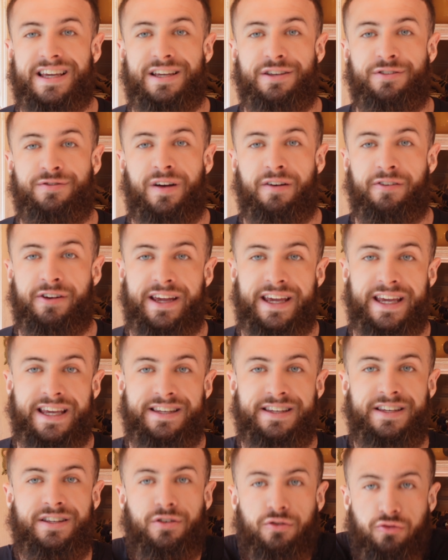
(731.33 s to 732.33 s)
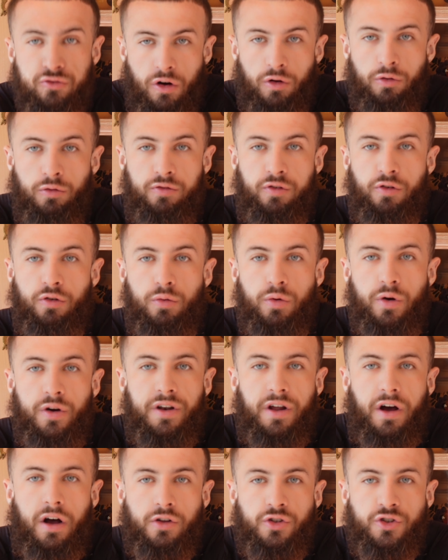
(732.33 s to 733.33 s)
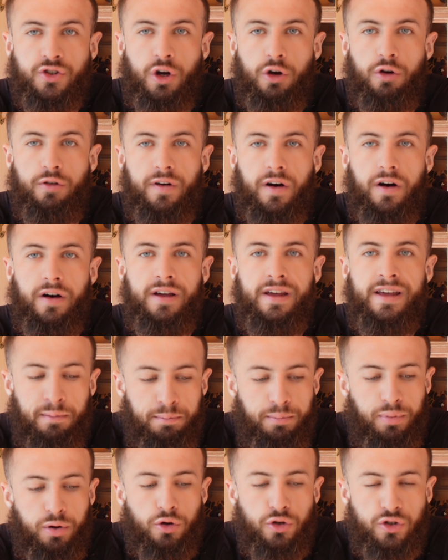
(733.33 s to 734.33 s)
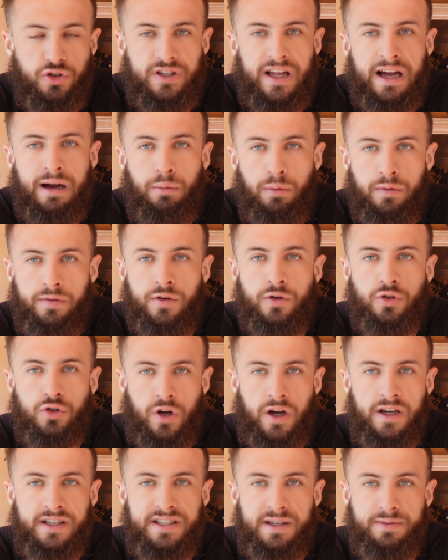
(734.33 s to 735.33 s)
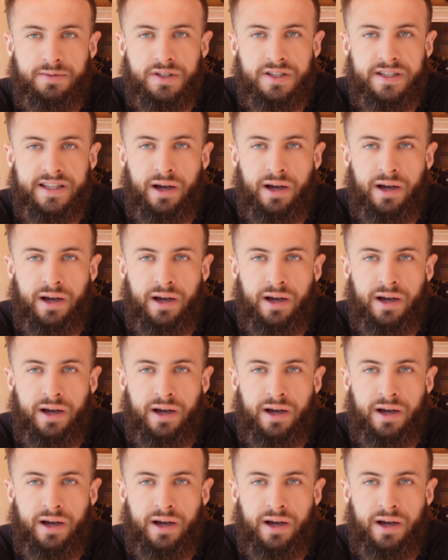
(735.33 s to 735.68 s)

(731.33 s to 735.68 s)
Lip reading: it is very easy to roll forward, hunch over and push down with your triceps and